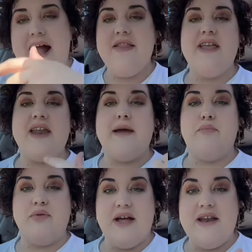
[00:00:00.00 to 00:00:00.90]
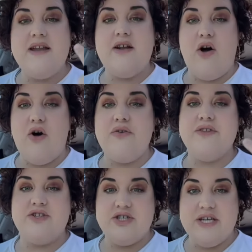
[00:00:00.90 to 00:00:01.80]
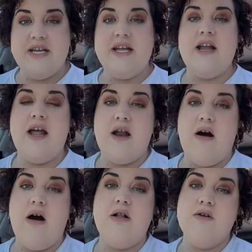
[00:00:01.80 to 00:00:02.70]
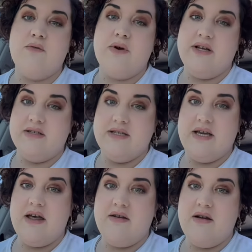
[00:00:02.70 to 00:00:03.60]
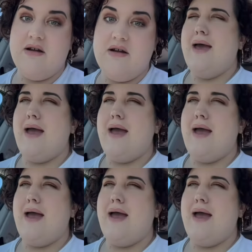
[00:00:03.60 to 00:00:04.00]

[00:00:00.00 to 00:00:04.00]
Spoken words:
and then I blended all the chicken and olive oil together.